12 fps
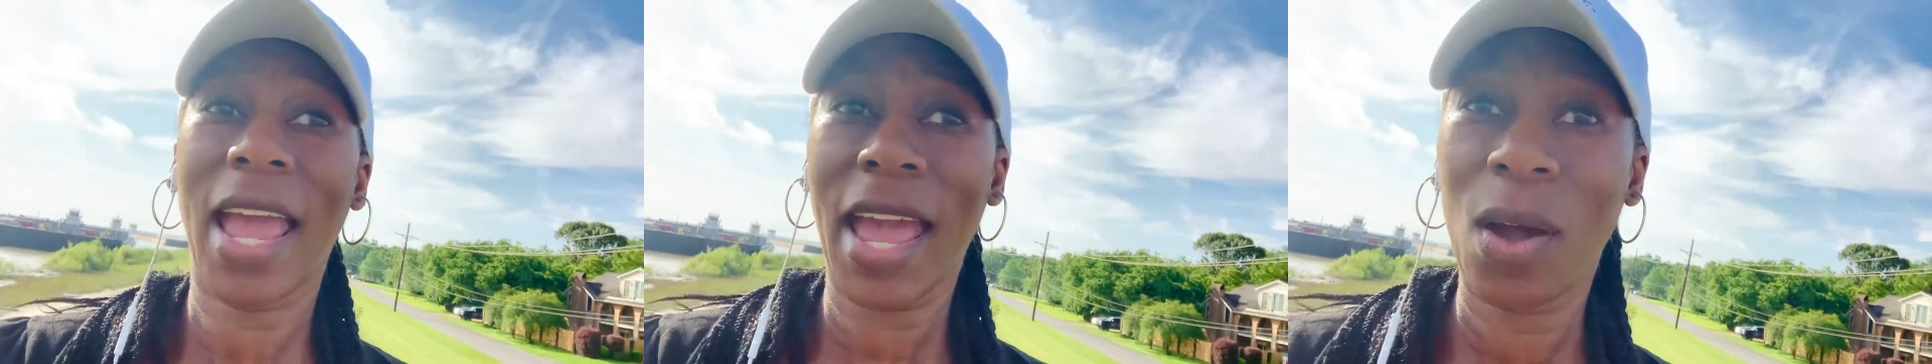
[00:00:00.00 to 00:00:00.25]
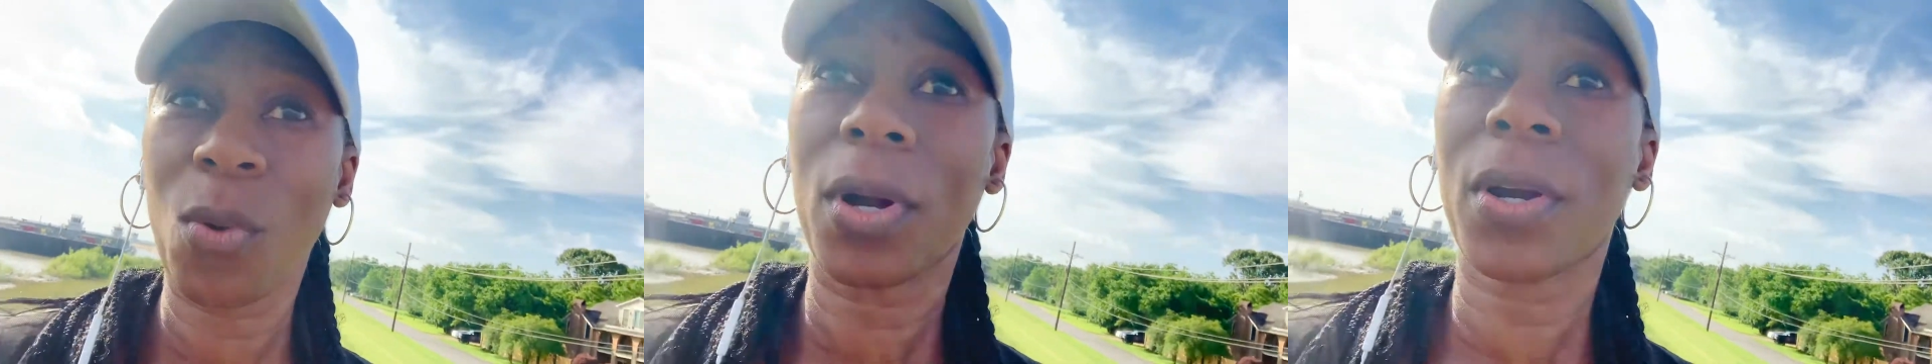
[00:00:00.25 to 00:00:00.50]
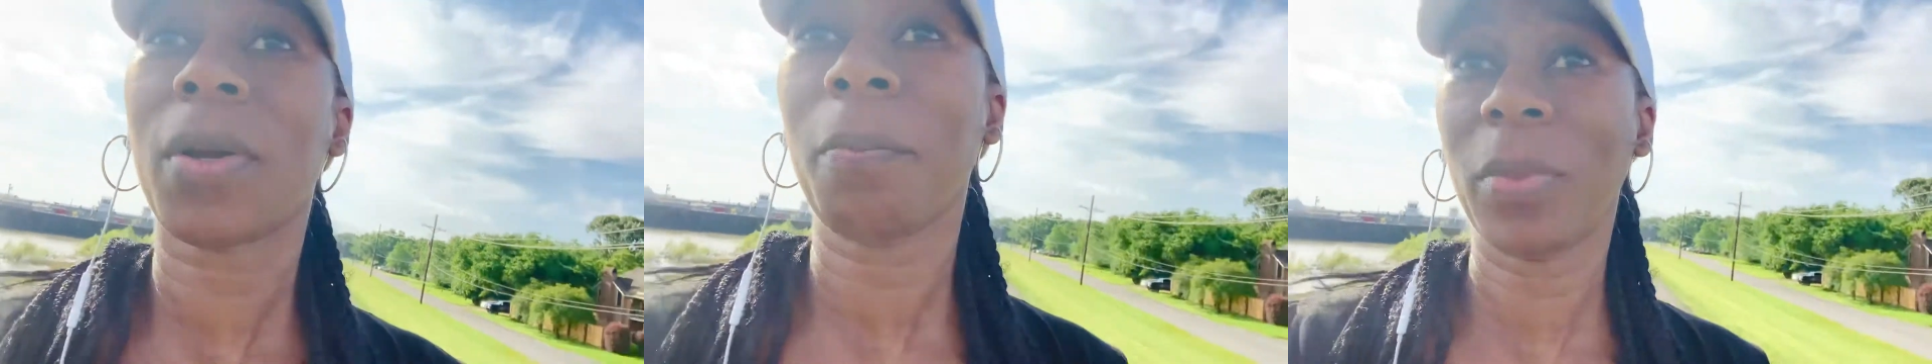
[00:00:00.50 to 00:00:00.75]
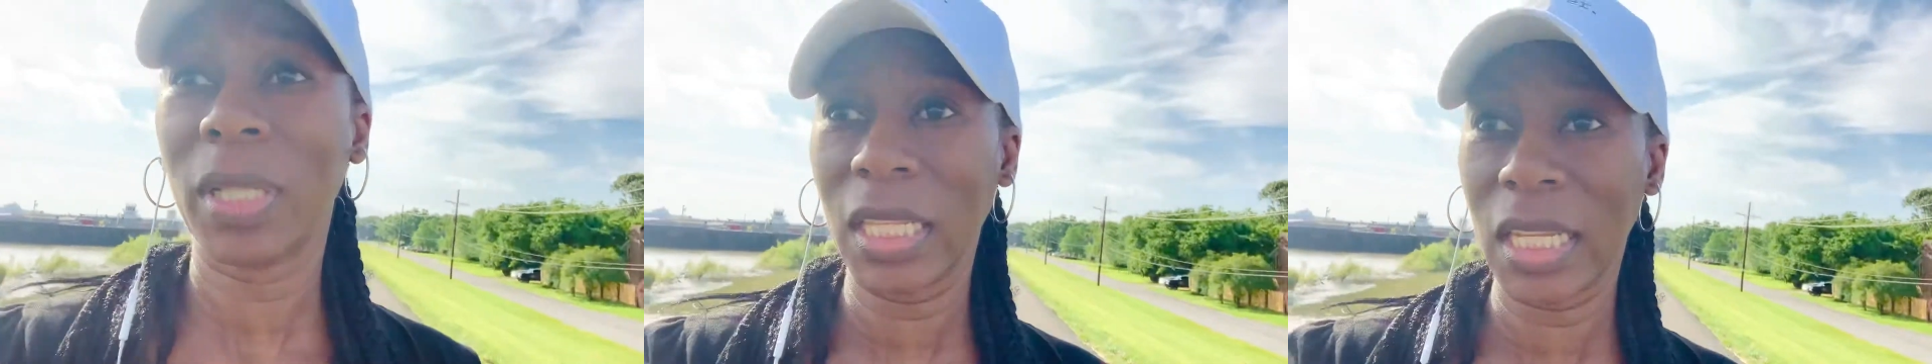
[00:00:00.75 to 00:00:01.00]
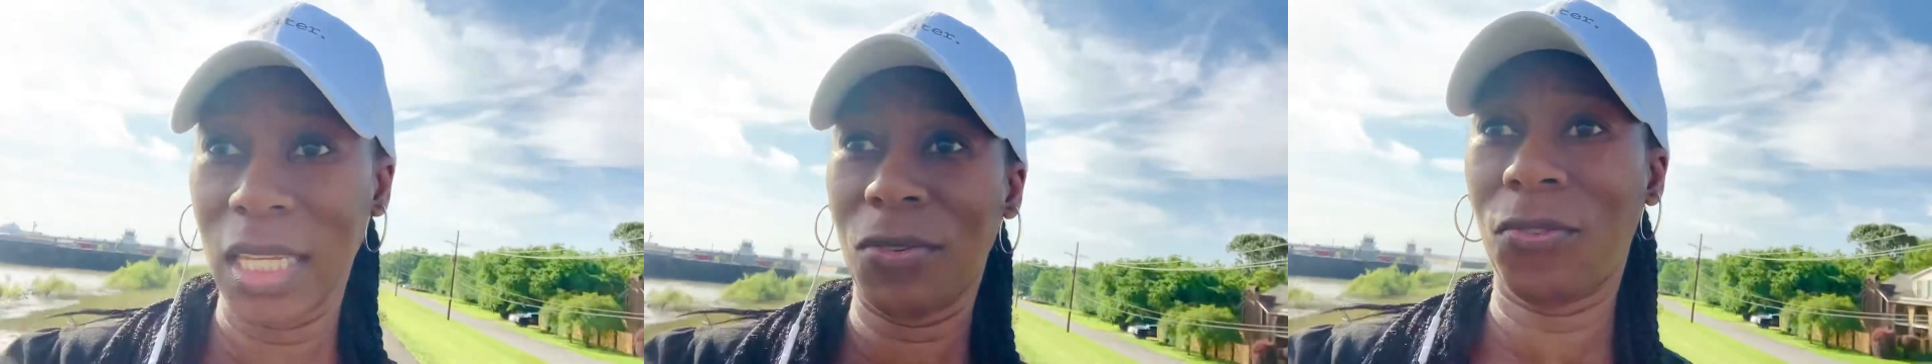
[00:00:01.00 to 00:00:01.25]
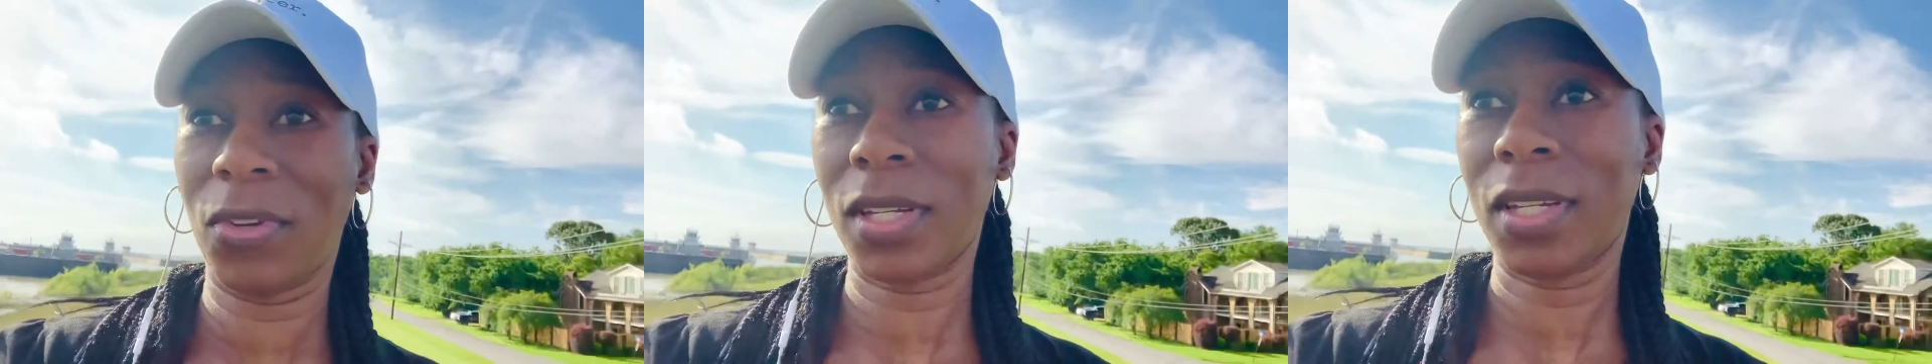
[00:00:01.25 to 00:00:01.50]
our belief
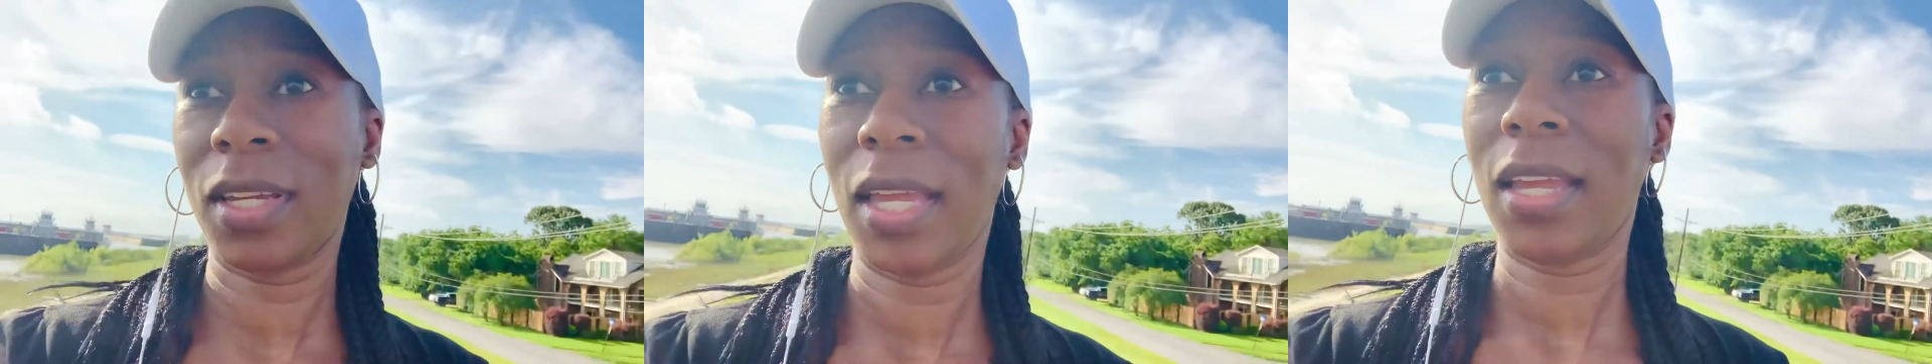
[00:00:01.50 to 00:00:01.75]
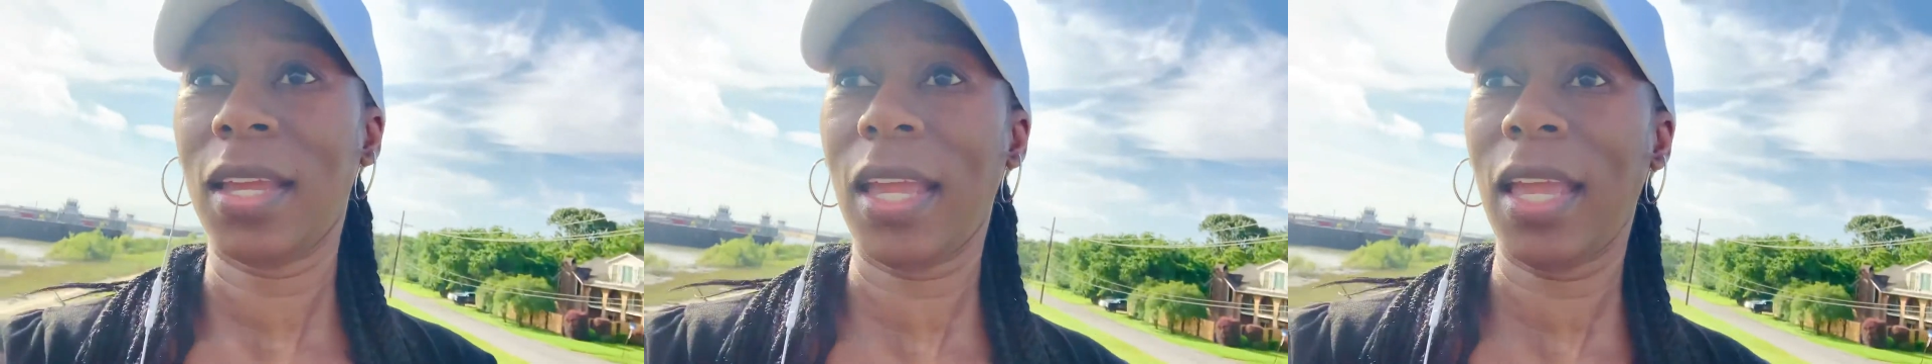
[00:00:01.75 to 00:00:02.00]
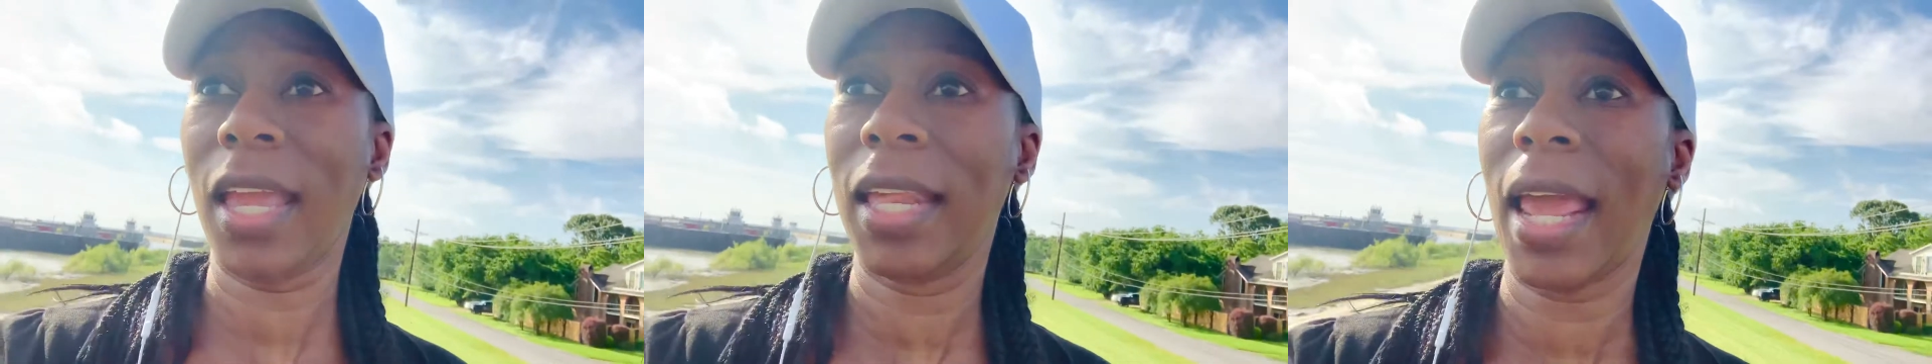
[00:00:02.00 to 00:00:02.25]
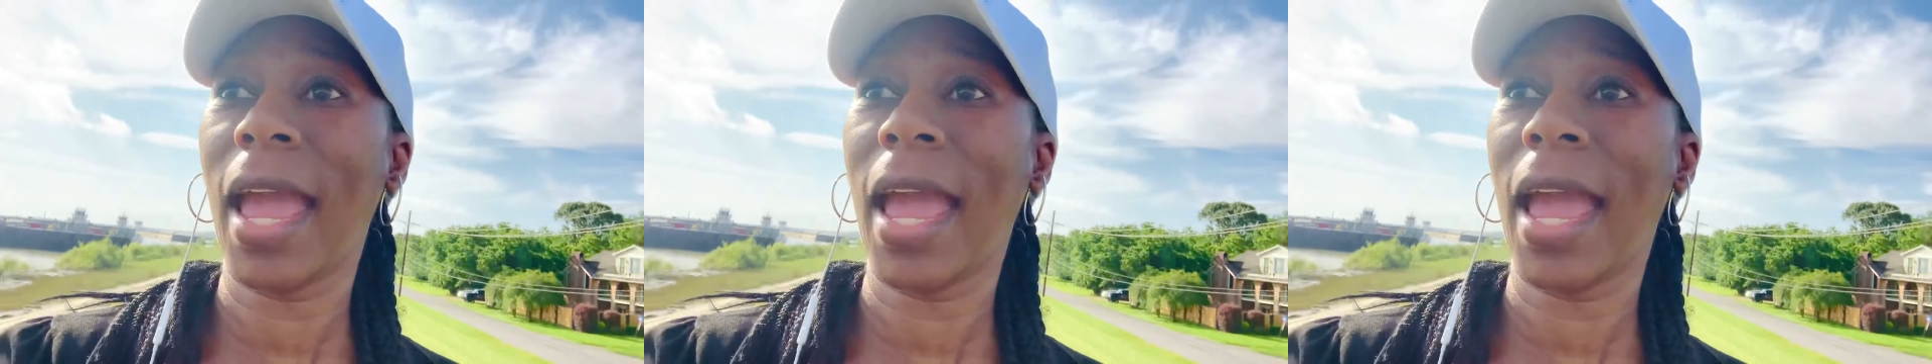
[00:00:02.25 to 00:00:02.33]
and